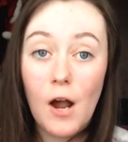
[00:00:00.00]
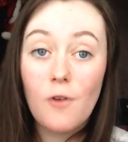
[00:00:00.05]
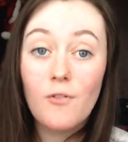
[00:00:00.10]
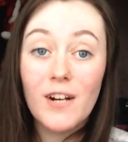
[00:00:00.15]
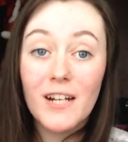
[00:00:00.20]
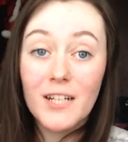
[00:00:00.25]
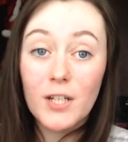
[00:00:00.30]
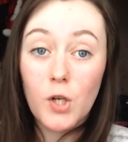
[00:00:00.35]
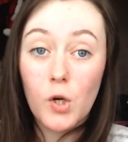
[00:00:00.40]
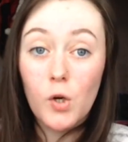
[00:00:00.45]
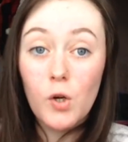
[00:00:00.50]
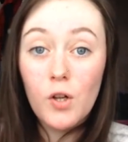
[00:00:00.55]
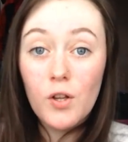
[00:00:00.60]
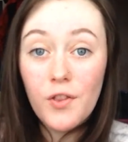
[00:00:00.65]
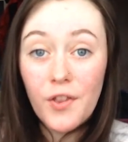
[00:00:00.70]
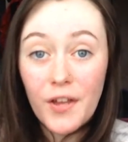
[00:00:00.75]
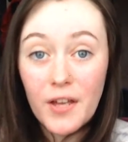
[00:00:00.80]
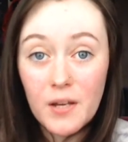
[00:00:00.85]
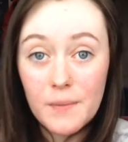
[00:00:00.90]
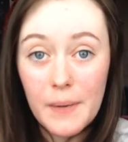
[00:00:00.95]
A really
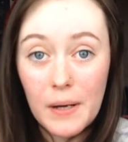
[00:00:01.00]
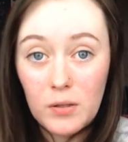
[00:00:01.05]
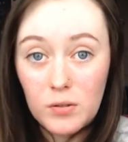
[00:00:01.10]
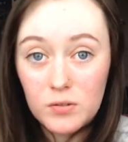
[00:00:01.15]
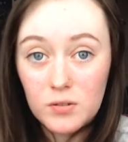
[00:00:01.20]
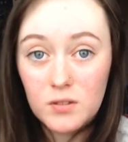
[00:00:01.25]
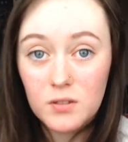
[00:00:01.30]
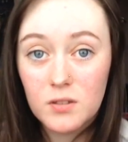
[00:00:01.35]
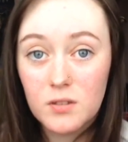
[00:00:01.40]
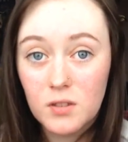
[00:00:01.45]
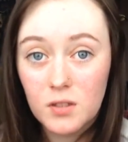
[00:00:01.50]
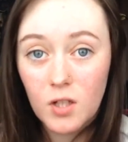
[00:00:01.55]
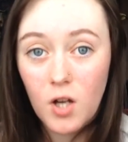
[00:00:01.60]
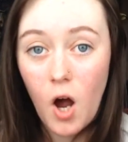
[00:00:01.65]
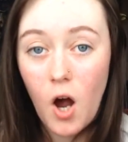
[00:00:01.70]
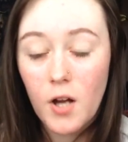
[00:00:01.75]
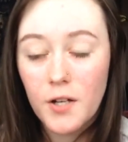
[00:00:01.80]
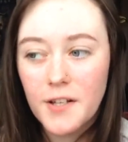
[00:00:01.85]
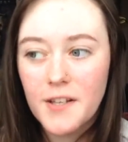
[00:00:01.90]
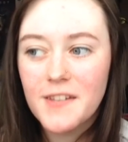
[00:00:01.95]
cool thing about
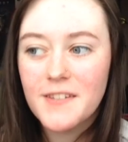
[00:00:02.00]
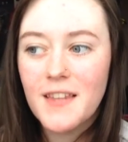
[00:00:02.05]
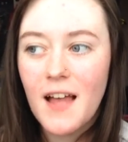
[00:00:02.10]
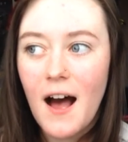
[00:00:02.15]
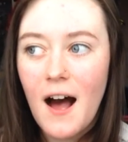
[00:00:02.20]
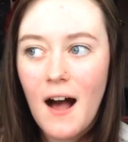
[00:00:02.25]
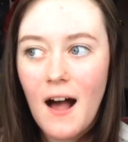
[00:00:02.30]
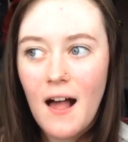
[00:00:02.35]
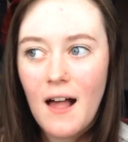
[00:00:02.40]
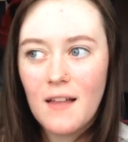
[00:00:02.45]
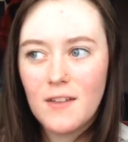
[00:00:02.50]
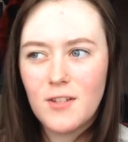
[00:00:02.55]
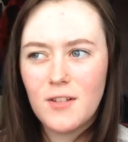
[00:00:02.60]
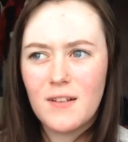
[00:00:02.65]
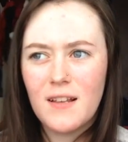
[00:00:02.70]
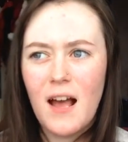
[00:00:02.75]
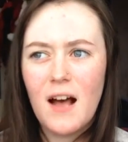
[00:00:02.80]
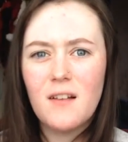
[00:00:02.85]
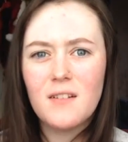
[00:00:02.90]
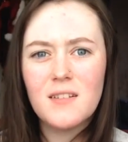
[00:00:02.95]
the con is
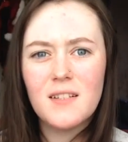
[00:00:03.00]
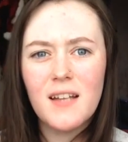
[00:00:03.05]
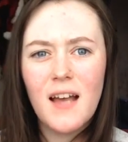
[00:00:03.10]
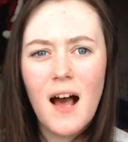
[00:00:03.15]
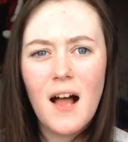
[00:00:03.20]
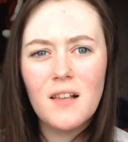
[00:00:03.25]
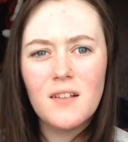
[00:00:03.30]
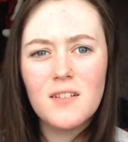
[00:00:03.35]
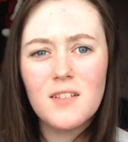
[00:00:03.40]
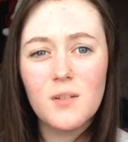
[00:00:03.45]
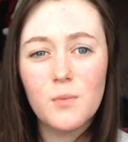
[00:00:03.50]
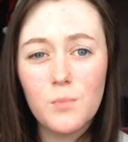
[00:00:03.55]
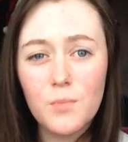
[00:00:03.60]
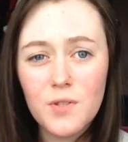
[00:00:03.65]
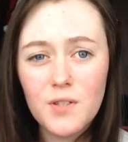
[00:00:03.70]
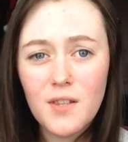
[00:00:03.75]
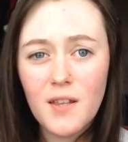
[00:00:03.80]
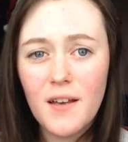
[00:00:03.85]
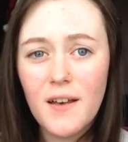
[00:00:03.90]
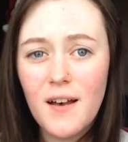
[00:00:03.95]
that Kelsey
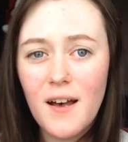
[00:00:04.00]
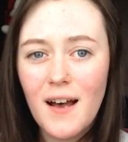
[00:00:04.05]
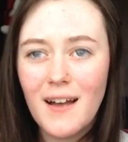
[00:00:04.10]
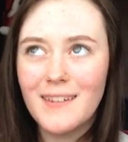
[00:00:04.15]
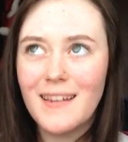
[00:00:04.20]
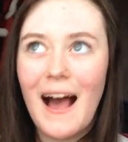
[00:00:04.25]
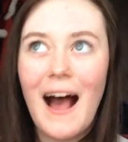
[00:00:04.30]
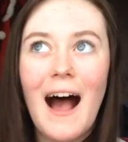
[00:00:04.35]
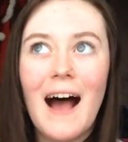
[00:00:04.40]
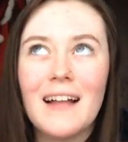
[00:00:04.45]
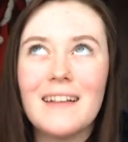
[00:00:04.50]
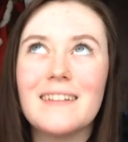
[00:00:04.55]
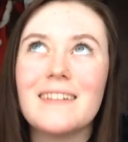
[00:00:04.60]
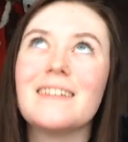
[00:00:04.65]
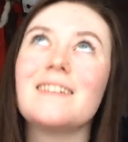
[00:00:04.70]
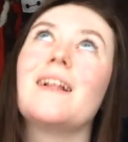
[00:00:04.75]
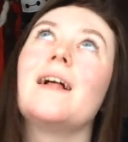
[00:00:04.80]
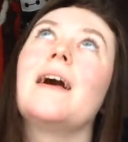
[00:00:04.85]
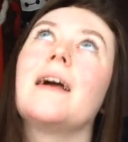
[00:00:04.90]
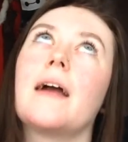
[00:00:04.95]
Ellison was there, and
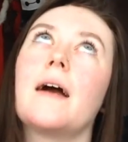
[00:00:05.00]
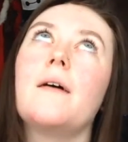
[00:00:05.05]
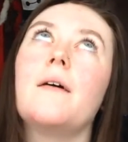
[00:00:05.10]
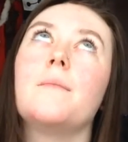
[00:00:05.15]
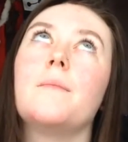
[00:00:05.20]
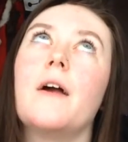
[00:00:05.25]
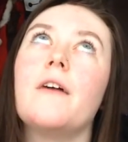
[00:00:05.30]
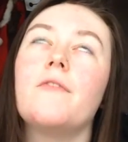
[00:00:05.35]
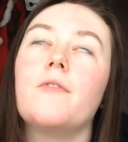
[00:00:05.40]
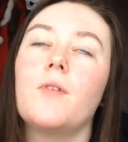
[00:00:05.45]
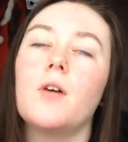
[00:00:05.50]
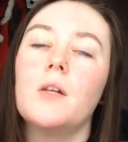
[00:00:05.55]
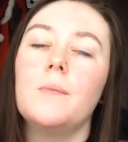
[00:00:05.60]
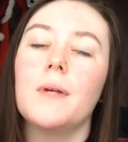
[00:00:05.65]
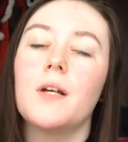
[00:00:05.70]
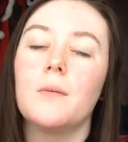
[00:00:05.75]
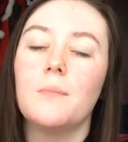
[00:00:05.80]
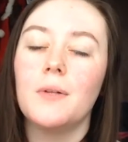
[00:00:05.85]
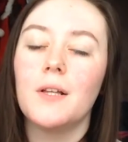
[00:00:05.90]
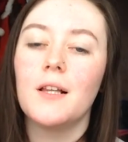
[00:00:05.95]

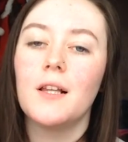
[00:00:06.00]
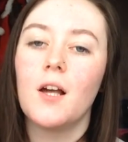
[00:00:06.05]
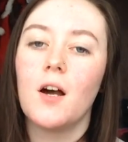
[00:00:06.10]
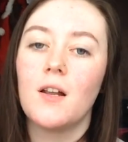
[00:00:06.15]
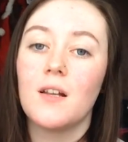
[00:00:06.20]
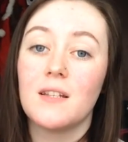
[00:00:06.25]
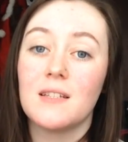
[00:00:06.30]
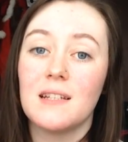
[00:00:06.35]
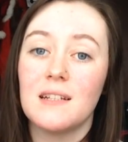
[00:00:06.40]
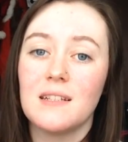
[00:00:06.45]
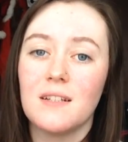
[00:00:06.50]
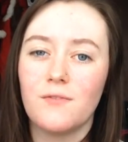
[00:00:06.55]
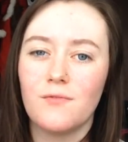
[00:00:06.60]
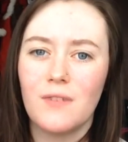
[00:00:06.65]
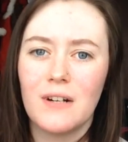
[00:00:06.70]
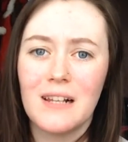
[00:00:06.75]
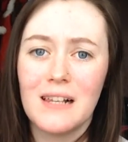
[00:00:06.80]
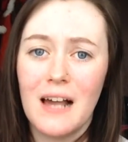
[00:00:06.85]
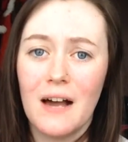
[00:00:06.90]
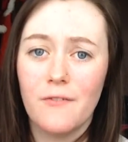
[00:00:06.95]
if I'm gonna be completely
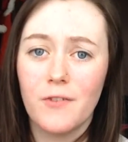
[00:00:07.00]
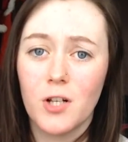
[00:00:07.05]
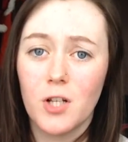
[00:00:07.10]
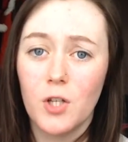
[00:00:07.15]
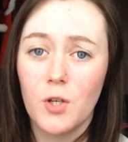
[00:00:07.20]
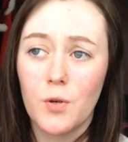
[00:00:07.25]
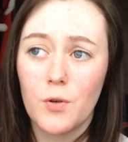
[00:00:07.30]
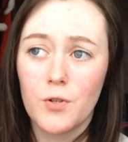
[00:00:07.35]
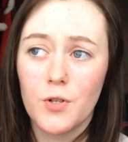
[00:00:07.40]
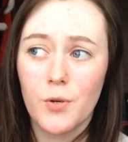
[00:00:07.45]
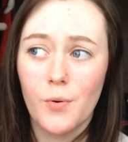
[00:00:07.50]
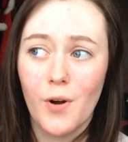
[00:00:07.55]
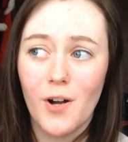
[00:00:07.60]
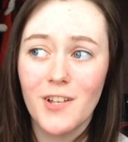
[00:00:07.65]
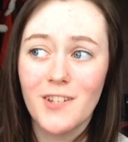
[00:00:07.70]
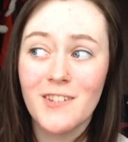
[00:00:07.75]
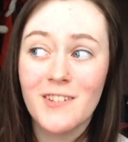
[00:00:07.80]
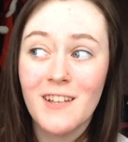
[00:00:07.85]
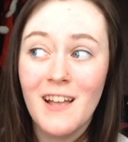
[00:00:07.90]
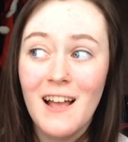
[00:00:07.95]
honest, I didn't really have a clue
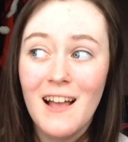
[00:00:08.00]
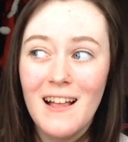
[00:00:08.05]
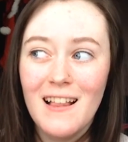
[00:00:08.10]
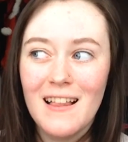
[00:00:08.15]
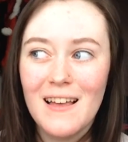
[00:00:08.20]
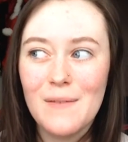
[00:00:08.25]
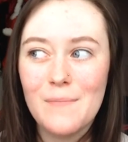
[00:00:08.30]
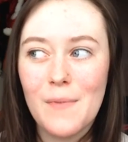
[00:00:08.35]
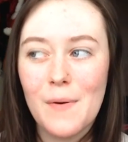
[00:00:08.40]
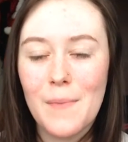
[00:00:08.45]
who she was.